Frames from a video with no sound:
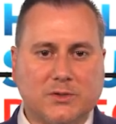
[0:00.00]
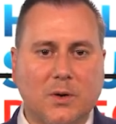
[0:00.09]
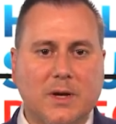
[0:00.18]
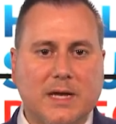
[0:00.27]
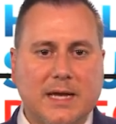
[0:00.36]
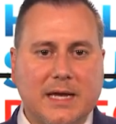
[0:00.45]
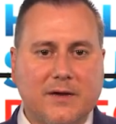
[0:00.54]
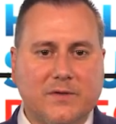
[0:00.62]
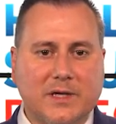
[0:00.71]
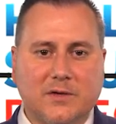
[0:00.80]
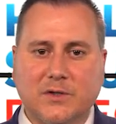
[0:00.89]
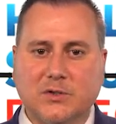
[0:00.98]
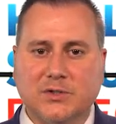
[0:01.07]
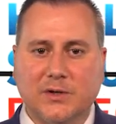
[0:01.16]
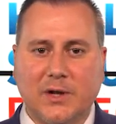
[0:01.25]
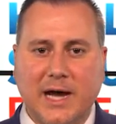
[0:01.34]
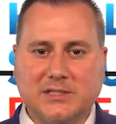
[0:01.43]
So if the individual
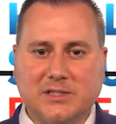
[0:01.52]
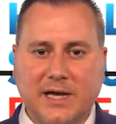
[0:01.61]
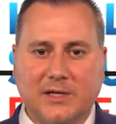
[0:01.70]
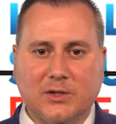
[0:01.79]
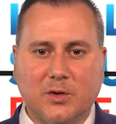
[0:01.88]
did not select